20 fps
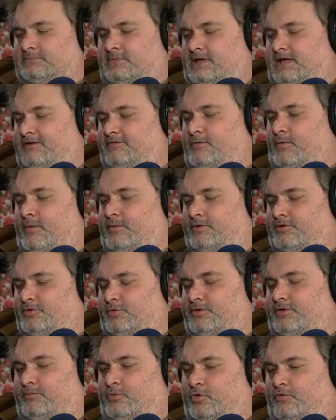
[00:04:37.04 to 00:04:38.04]
yeah. Even when we were
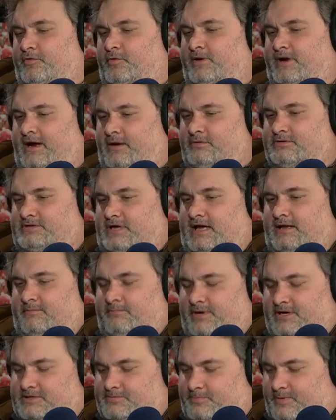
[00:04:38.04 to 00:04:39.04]
doing the movie, when I was on
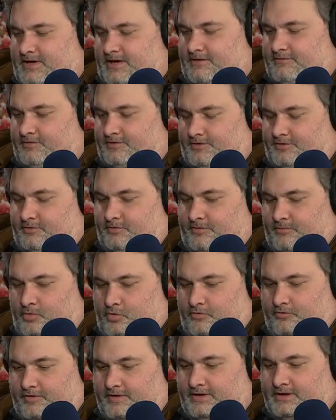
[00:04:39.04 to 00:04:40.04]
Best Behavior to do the
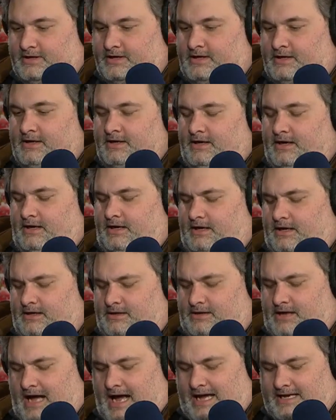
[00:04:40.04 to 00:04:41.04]
movie.
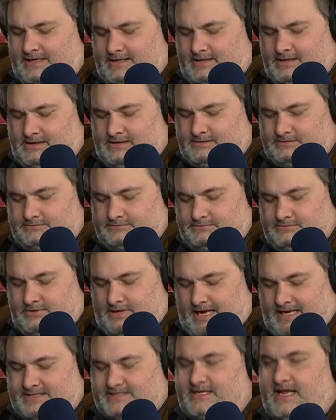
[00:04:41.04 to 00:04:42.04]
Uh, I uh,
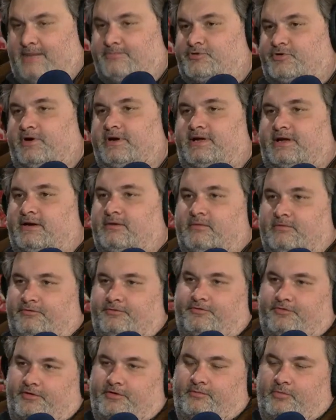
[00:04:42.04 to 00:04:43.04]
I stopped drinking
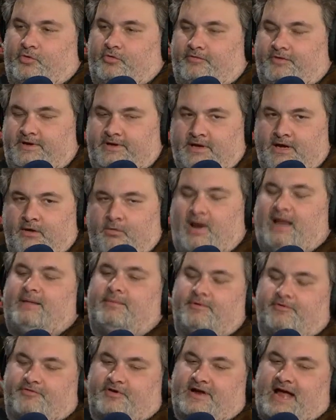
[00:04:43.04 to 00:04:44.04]
for the movie. Mm-hmm. Well, let
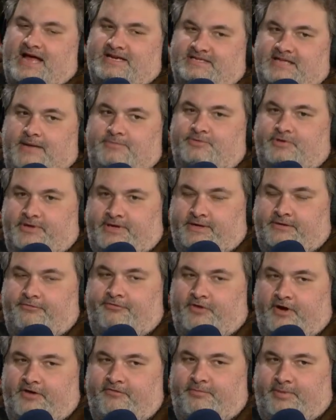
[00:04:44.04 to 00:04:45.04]
me refer. I stopped drinking in
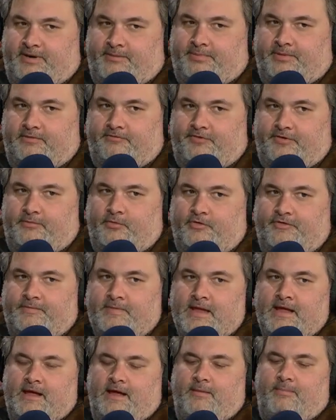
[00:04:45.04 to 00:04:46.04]
front of people. Right.
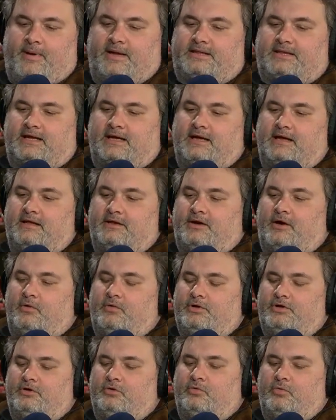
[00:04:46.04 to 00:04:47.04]
Yeah. But uh,
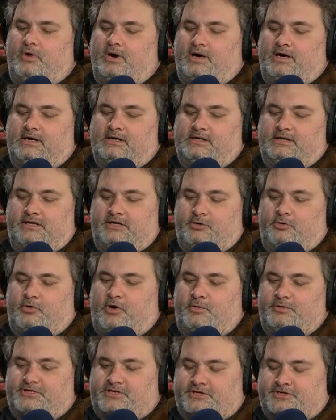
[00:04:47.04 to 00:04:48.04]
no, you uh, you were
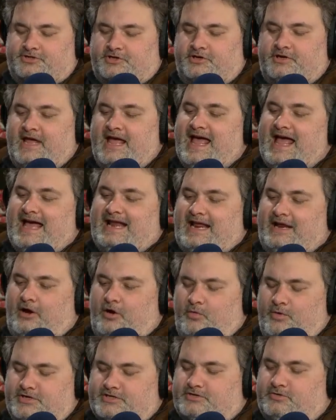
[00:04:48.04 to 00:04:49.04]
always concerned, and I
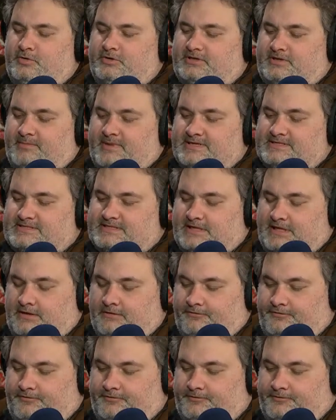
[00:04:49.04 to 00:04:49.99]
always thought to myself,